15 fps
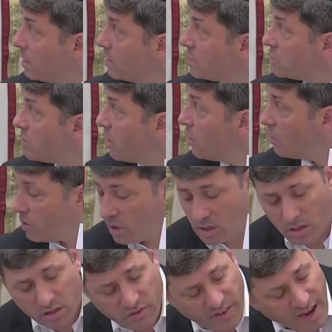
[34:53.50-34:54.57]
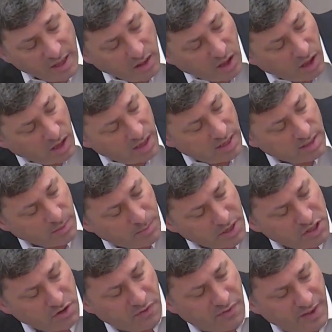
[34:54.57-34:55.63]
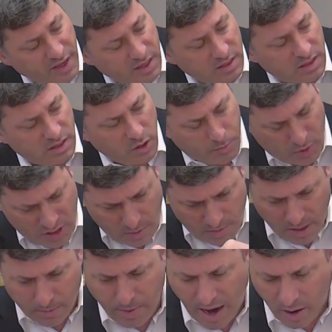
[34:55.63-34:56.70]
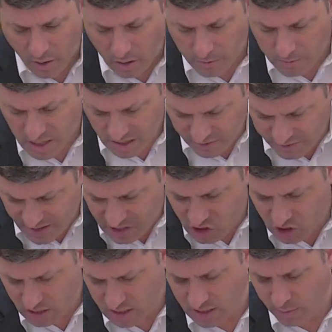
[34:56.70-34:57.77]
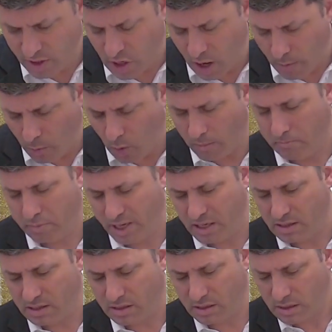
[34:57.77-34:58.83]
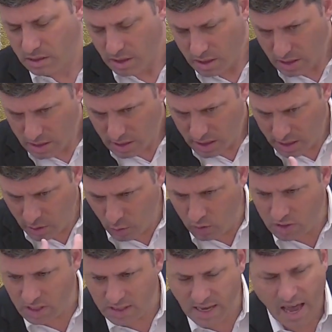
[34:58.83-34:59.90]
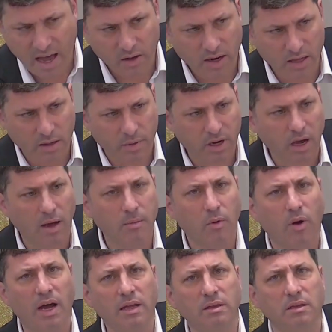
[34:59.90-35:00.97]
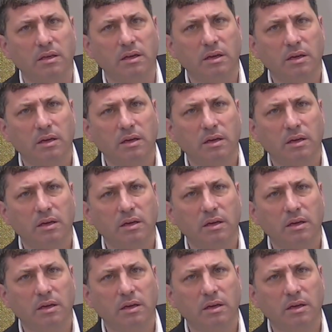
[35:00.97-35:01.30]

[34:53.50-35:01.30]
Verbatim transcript: So dvela is a bunch of figs. You put them in a barrel, and eventually they become one piece. It oozes out, and they become what?